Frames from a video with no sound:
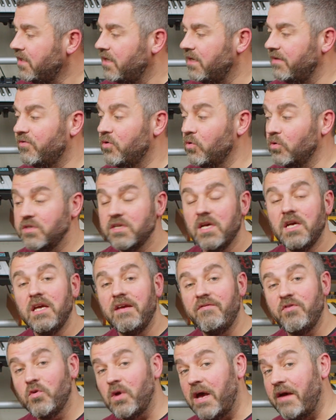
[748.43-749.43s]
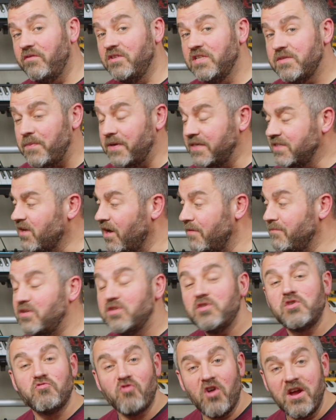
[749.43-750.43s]
And of course, if you're not having to spend time
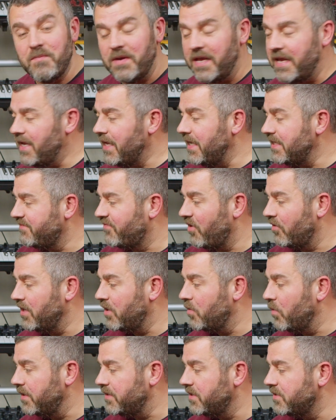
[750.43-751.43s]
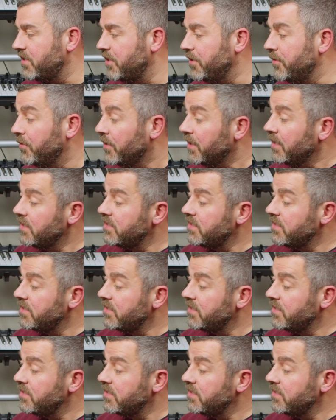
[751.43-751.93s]
describing it, it's very quick to do.